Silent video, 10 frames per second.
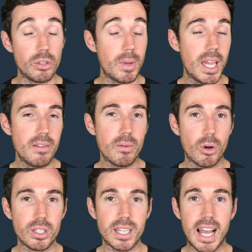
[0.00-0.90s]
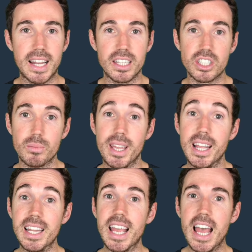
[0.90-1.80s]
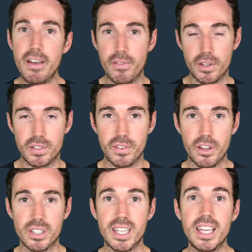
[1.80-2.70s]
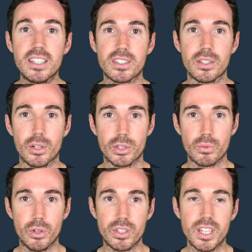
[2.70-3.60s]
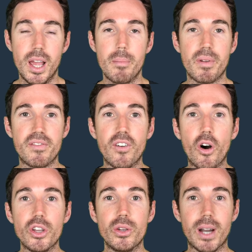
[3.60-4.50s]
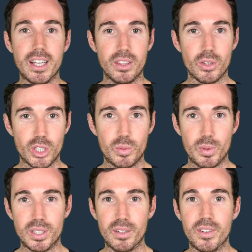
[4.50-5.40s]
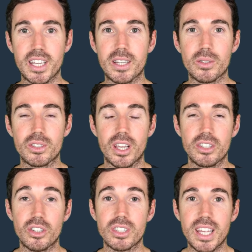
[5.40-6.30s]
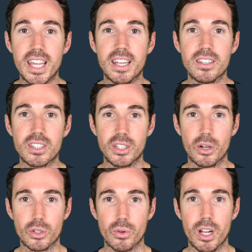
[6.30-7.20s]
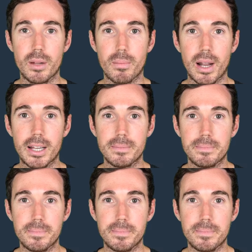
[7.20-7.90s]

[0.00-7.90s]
You may even want to add in some hilly efforts first into those runs before you add in those specific hill sessions into your training plan.